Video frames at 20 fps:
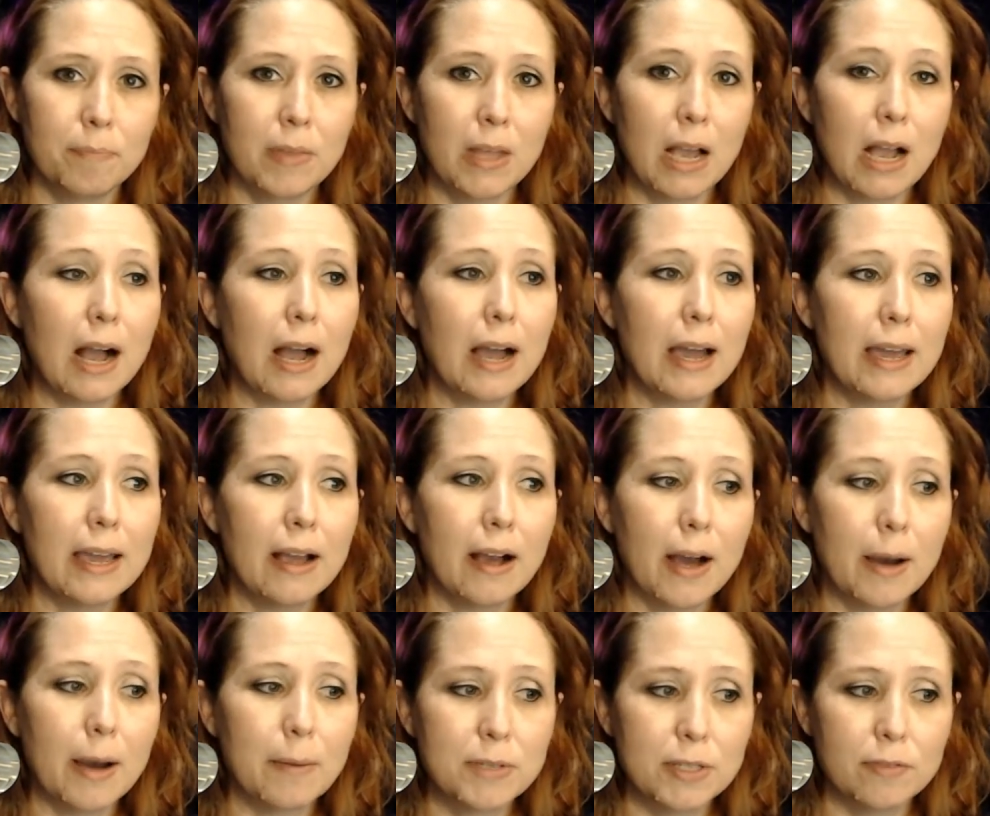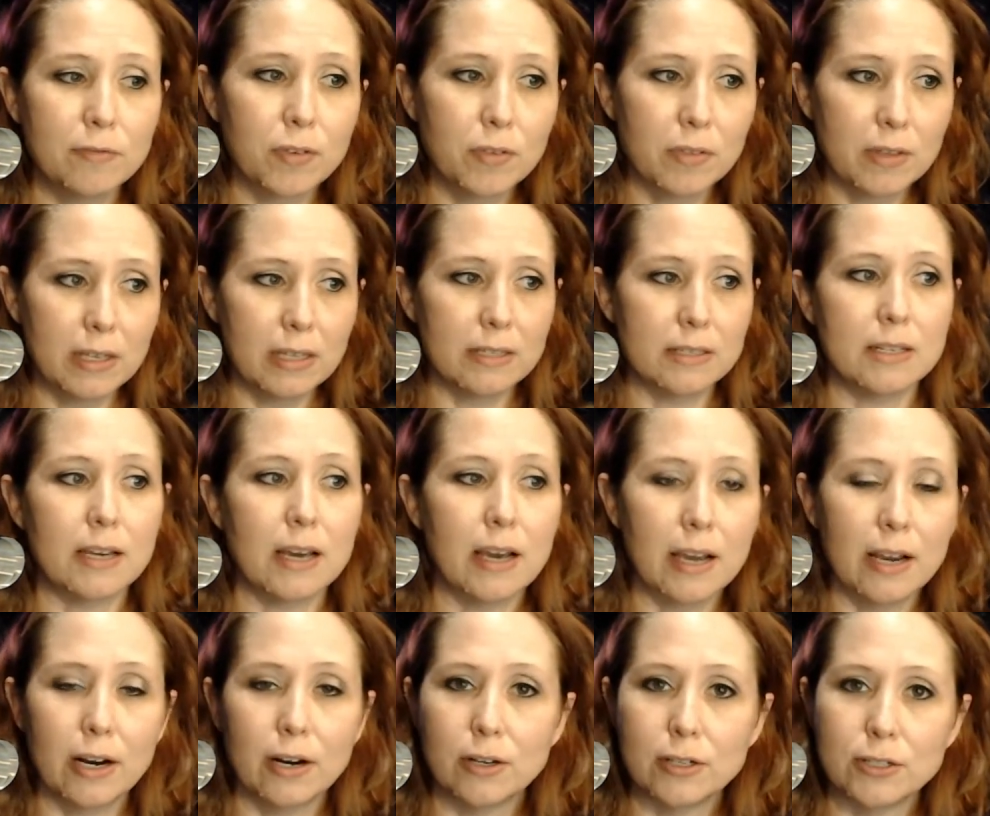I opted for the
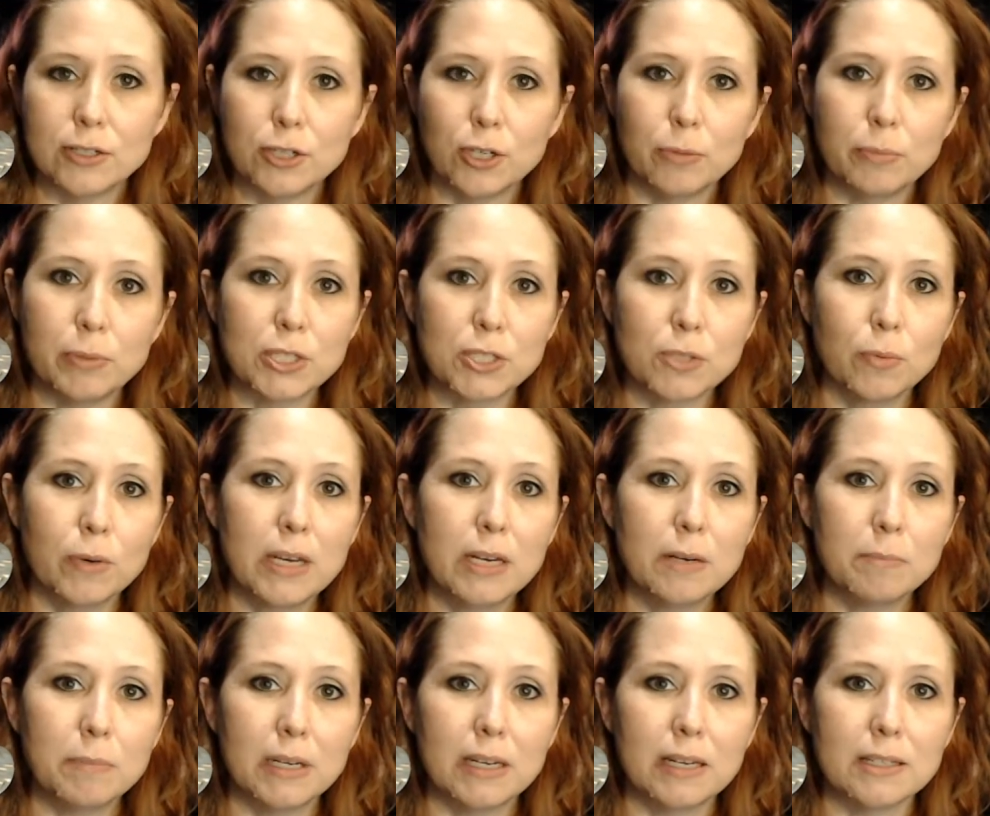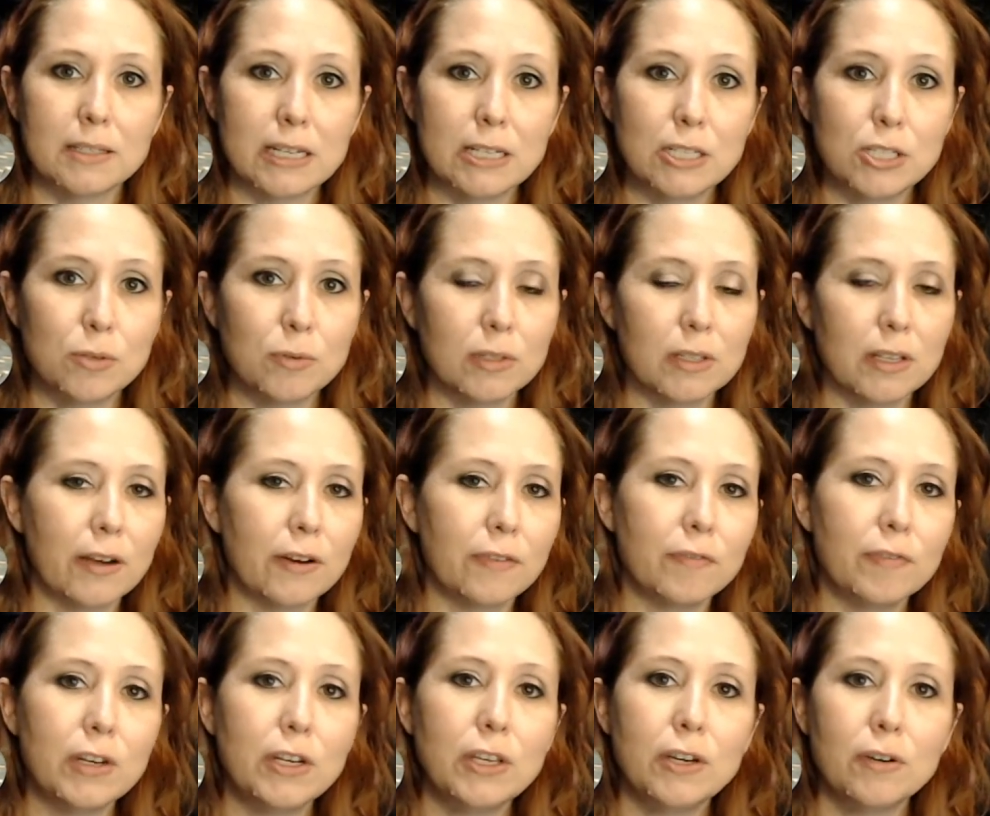entire Adobe suite because I do a lot of
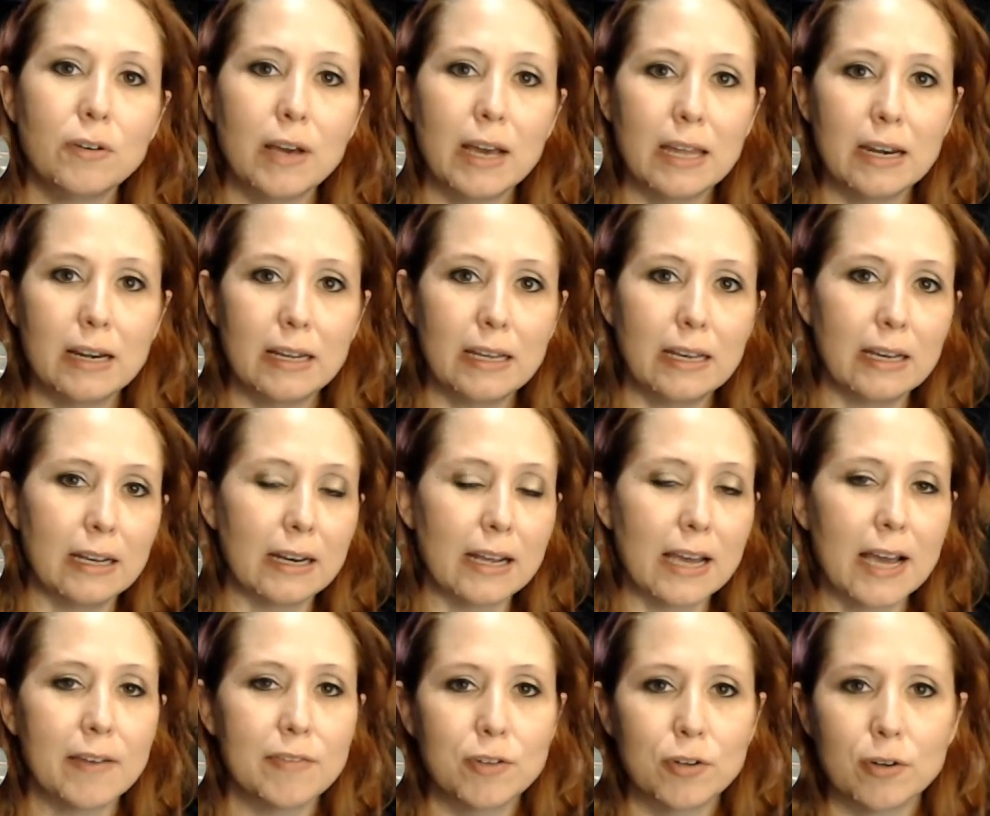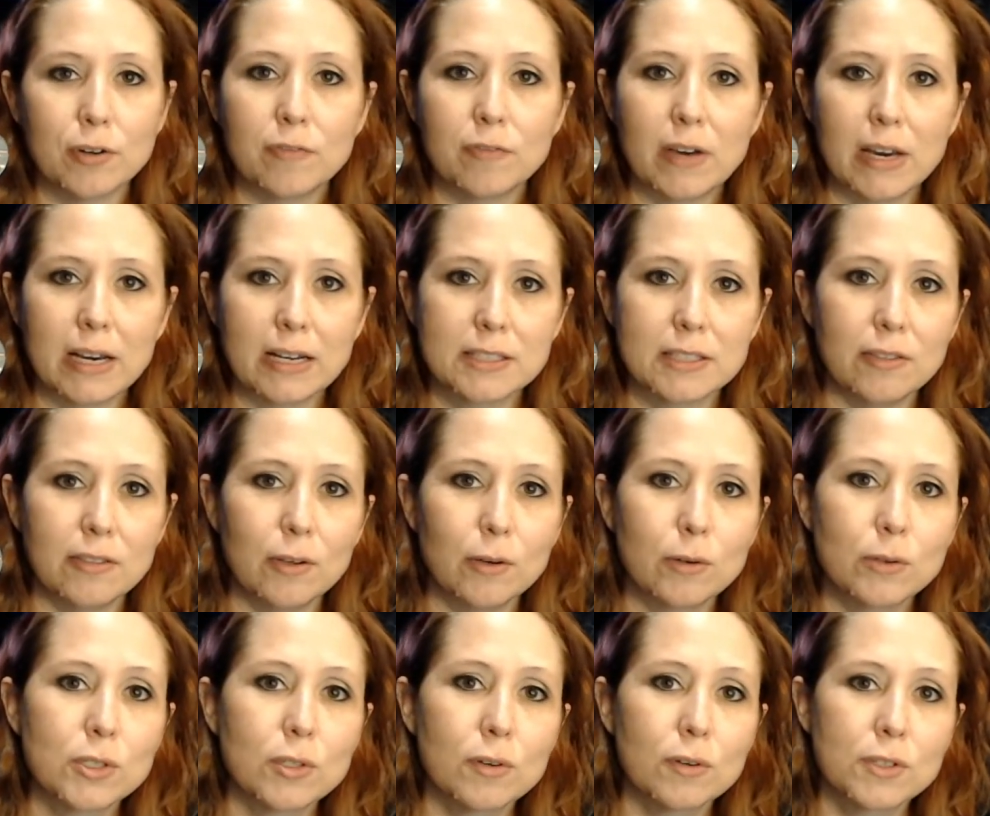video editing and After Effects and those
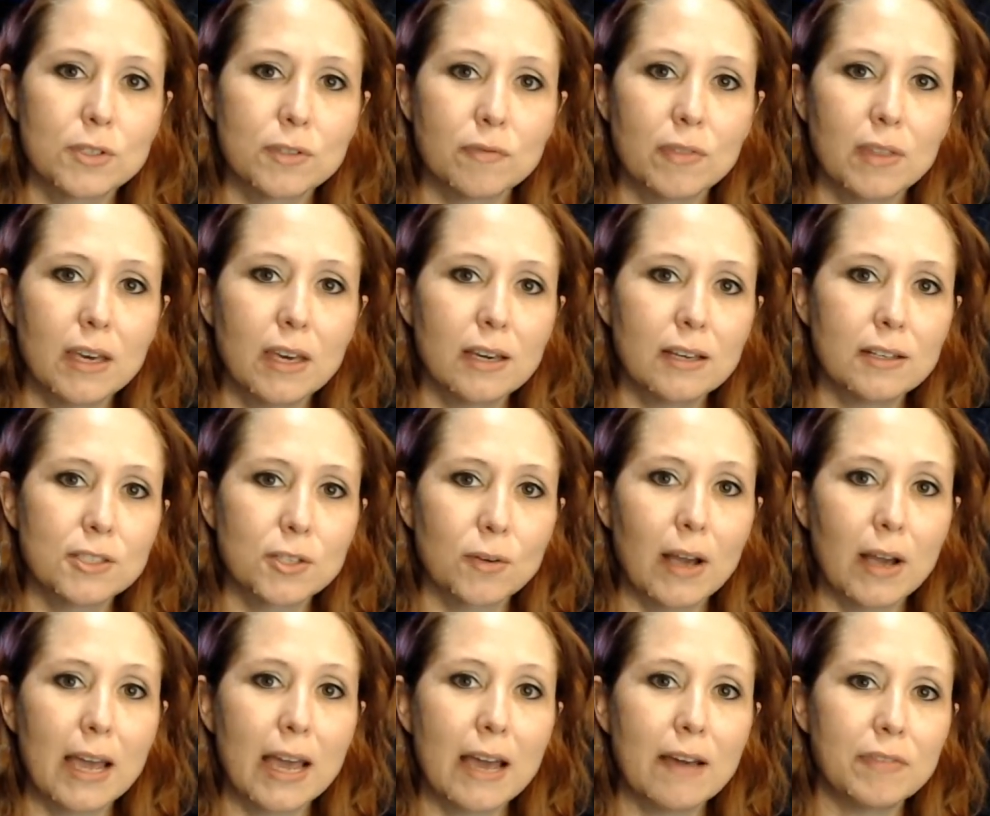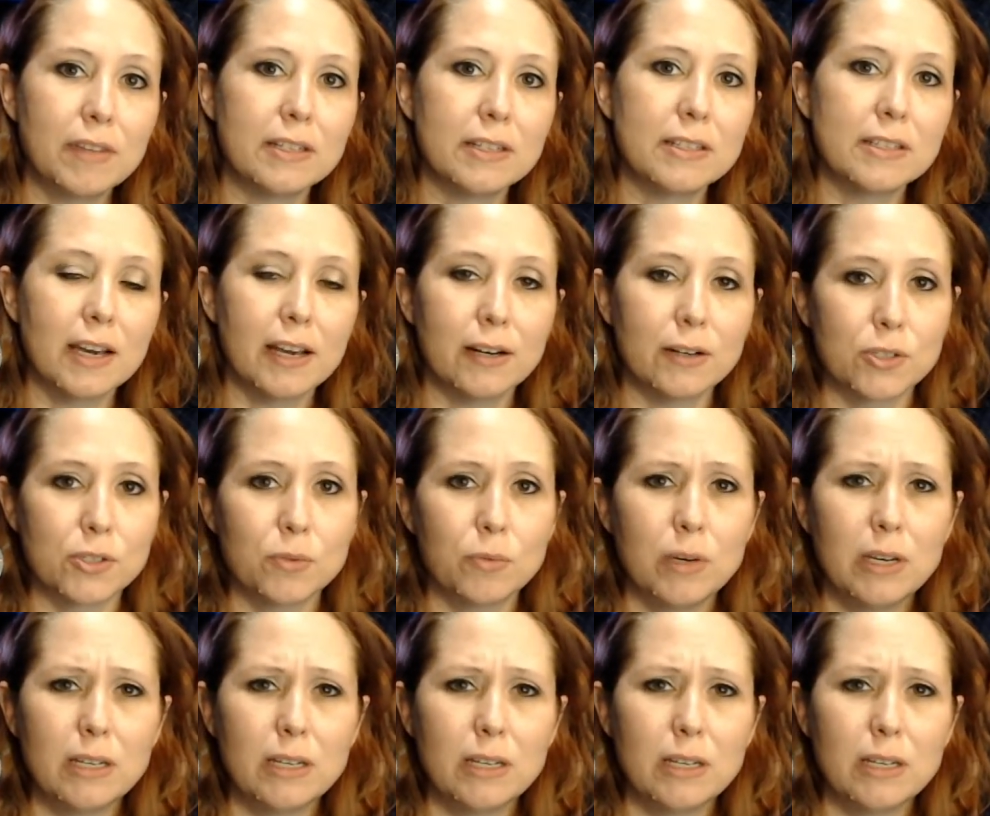sorts of things. So I have the entire suite,